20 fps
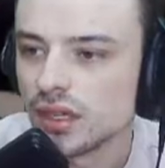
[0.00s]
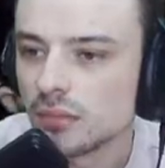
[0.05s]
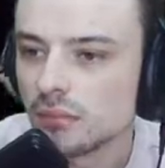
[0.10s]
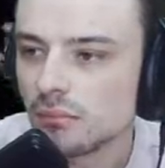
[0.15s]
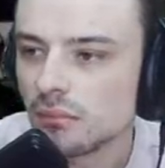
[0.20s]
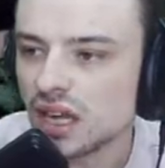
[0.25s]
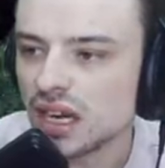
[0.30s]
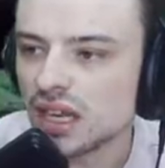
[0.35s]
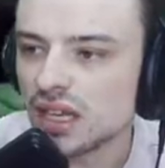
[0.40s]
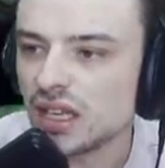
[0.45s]

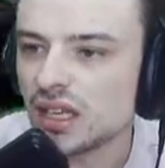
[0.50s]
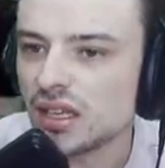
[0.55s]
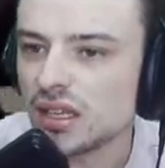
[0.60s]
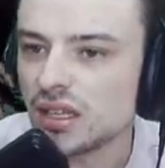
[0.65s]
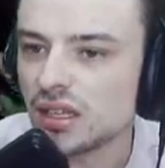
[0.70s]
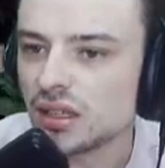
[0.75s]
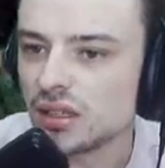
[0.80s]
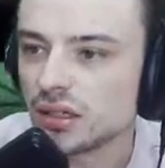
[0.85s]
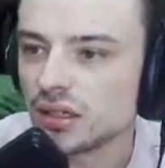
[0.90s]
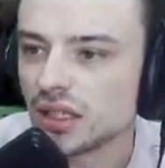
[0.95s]

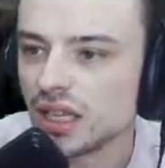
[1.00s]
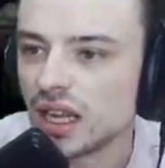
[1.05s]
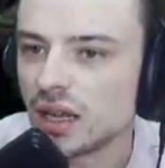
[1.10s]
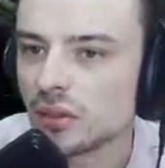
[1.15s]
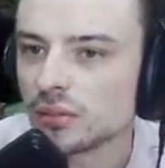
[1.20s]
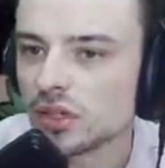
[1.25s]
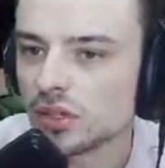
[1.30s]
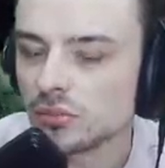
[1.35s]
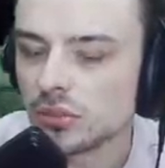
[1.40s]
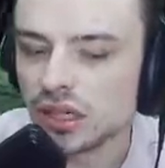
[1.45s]
Money! Damn,
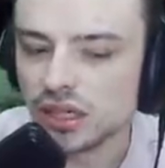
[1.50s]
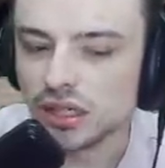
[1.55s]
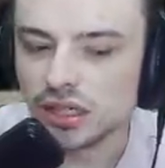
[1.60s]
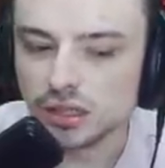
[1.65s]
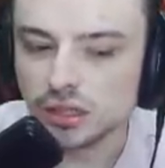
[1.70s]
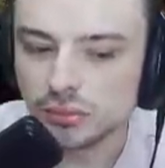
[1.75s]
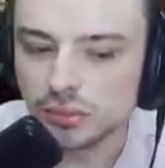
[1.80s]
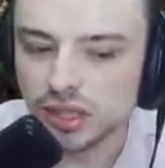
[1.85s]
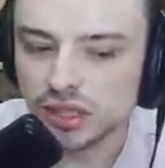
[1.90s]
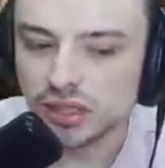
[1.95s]
good money.
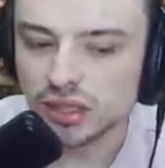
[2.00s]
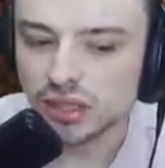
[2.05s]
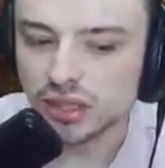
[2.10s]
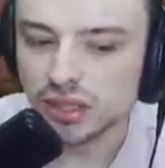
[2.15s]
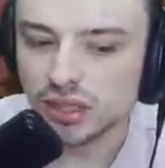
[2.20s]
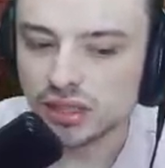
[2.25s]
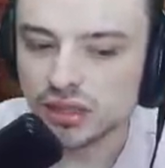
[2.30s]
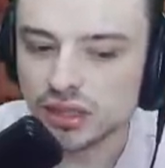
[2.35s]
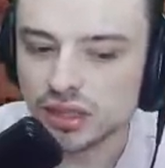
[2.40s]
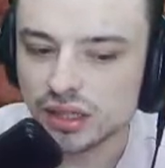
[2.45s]
Good monkey. I
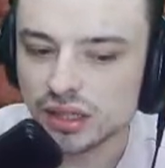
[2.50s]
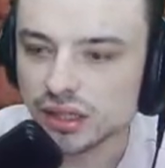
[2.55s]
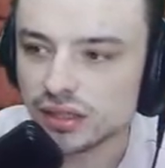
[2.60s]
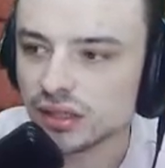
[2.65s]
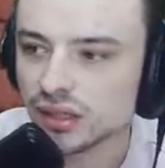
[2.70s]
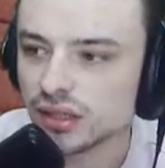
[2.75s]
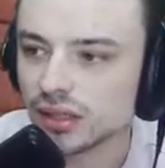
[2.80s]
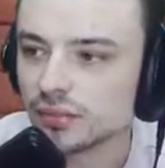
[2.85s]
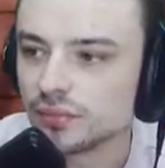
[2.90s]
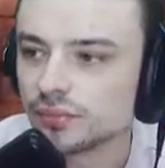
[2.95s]
like that. I like
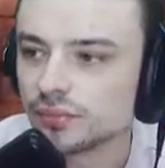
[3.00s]
that.